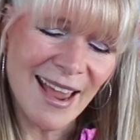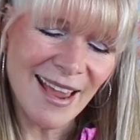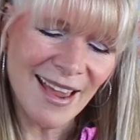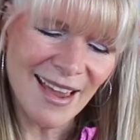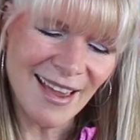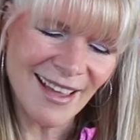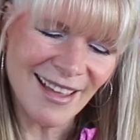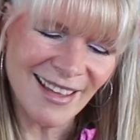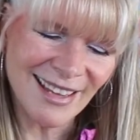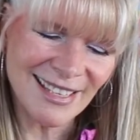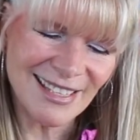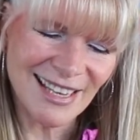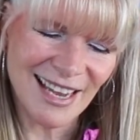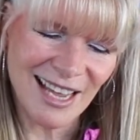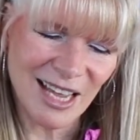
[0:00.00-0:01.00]

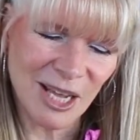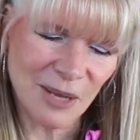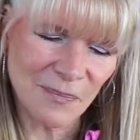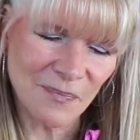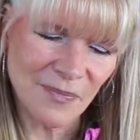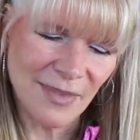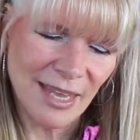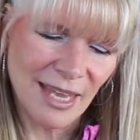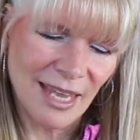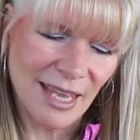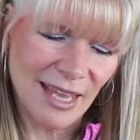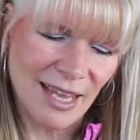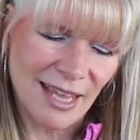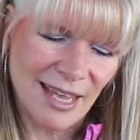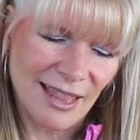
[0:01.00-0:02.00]
and
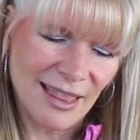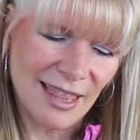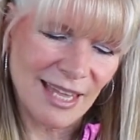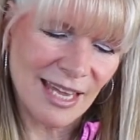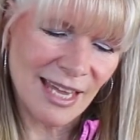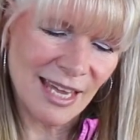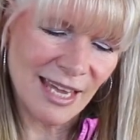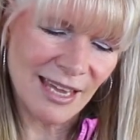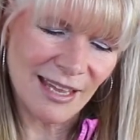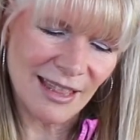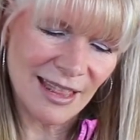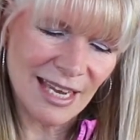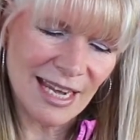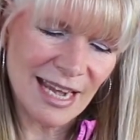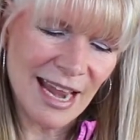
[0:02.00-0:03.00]

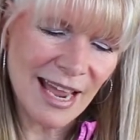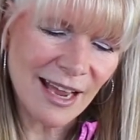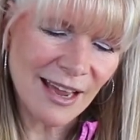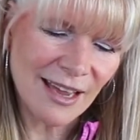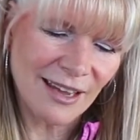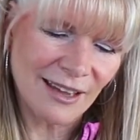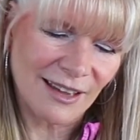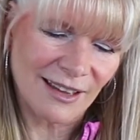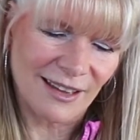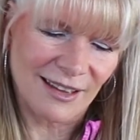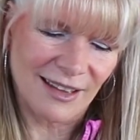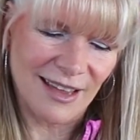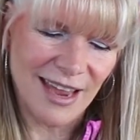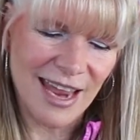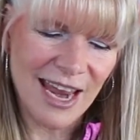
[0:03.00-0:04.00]
the neck
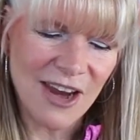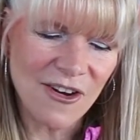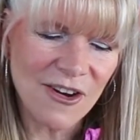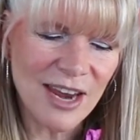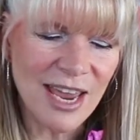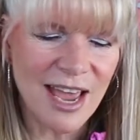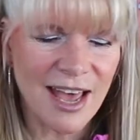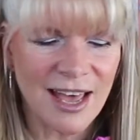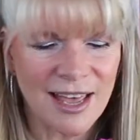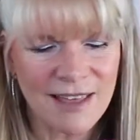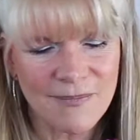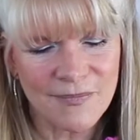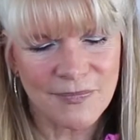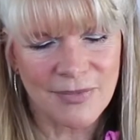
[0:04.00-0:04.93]
area